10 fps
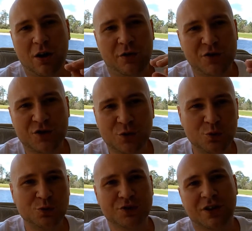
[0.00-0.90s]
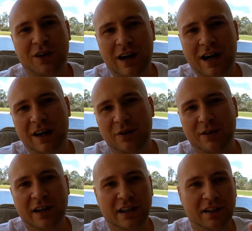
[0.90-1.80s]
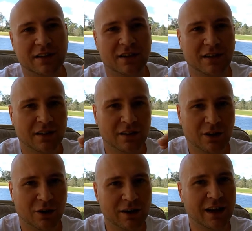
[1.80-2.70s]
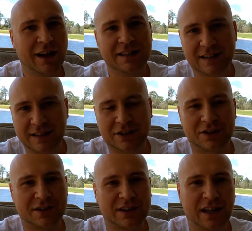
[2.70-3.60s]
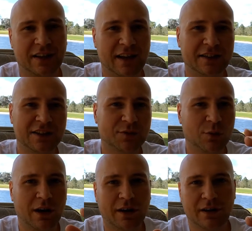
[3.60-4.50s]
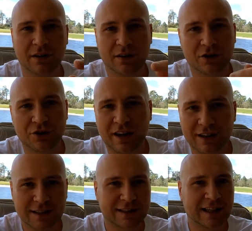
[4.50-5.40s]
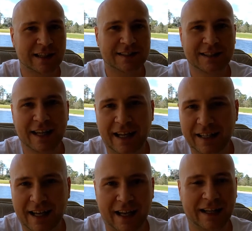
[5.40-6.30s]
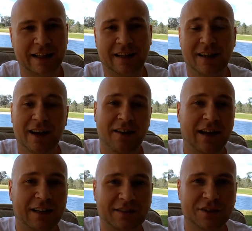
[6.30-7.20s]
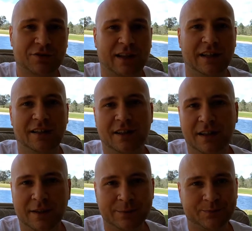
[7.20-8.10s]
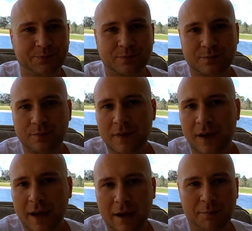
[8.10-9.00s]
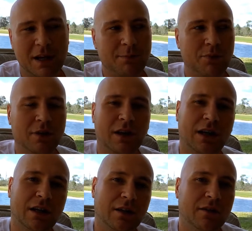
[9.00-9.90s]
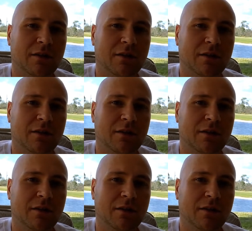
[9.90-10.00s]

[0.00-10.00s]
the schools are hiring online teachers, and they just want United States and Canada. That's the trend. And people get